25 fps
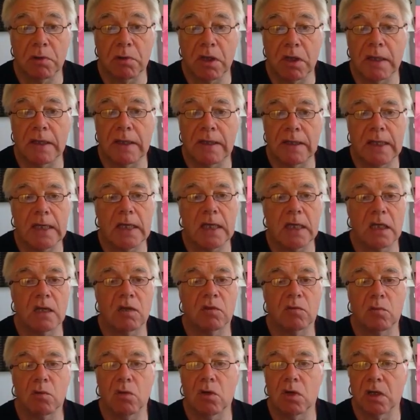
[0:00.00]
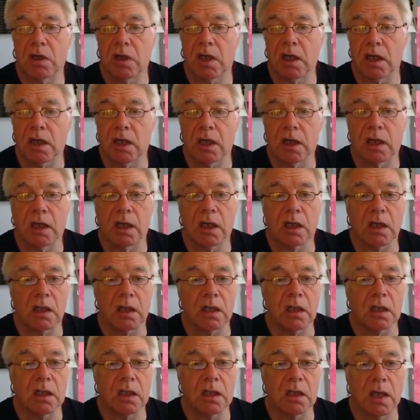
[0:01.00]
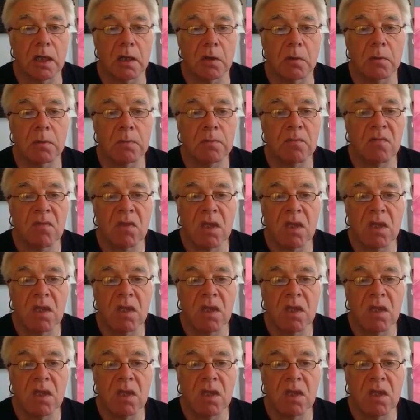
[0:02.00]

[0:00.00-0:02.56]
but I think it's working again now.